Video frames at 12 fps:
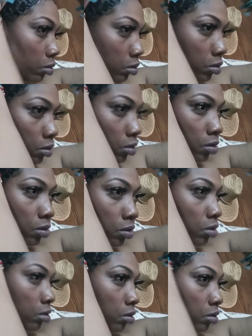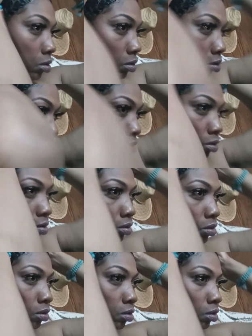and I think it's cute.
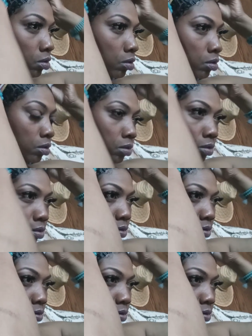I think that